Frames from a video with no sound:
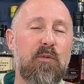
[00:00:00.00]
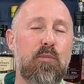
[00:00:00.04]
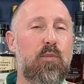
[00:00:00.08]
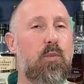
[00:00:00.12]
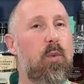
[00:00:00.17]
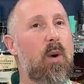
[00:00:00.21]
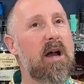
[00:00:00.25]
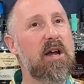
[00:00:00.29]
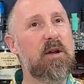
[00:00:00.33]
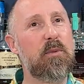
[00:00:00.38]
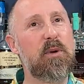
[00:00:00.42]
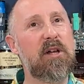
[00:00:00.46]

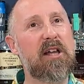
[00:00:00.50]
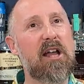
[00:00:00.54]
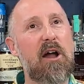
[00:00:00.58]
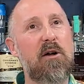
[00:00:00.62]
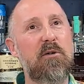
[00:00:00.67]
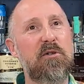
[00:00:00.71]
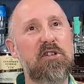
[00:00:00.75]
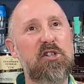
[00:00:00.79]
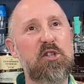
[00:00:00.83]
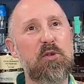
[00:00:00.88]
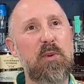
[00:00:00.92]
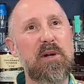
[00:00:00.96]
Where do we go
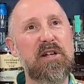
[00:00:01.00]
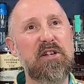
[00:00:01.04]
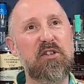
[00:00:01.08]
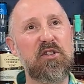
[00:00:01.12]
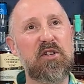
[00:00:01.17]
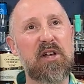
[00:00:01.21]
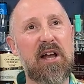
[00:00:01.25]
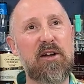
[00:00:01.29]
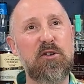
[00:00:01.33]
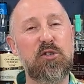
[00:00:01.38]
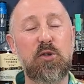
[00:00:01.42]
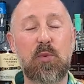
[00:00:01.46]
in the sweetness
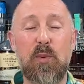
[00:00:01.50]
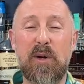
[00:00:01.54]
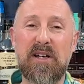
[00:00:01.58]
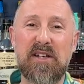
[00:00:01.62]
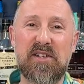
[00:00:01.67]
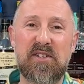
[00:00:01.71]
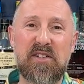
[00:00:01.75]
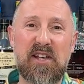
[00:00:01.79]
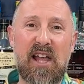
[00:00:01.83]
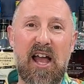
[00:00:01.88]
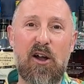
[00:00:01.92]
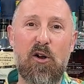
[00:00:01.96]
scale?
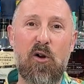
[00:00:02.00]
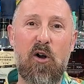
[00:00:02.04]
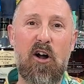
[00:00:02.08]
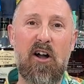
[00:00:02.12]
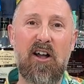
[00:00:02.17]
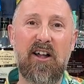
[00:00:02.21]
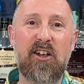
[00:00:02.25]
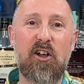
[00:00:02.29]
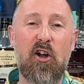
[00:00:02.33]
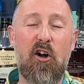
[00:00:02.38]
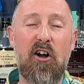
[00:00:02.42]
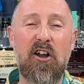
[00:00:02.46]
Sweetness scale,
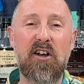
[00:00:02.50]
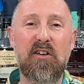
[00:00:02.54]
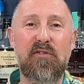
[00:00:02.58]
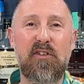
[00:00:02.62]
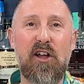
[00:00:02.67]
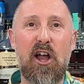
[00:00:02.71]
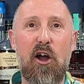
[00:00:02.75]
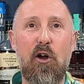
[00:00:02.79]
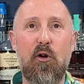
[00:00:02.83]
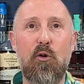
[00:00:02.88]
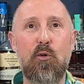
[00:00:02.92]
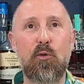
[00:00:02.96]
I kind of
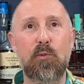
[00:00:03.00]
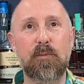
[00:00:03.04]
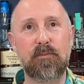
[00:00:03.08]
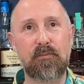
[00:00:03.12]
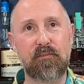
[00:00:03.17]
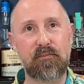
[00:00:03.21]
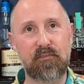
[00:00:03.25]
go